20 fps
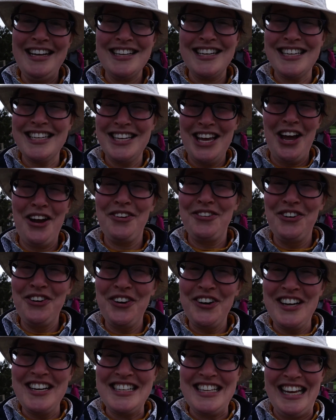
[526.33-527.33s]
it's so
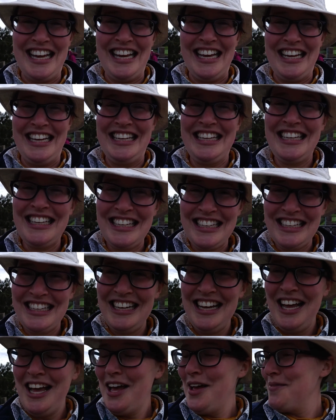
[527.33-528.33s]
noisy.
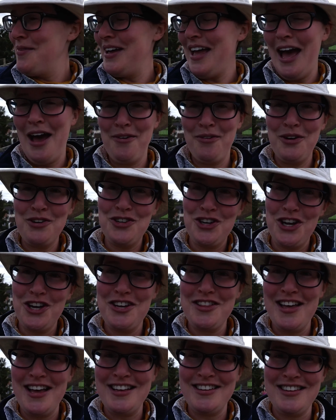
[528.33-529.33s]
But yeah, we'll show
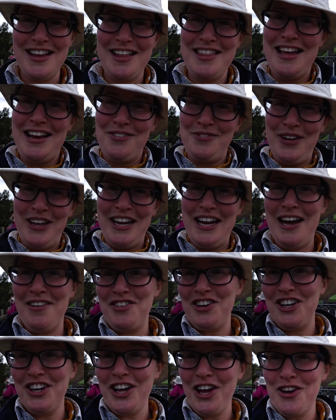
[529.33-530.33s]
you this, and then we can
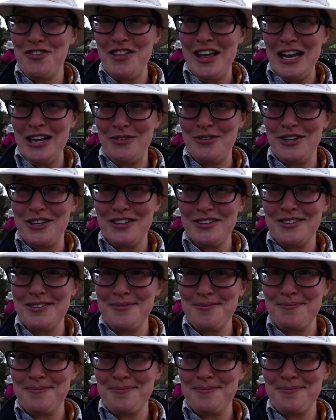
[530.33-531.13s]
have a look over the aqueduct.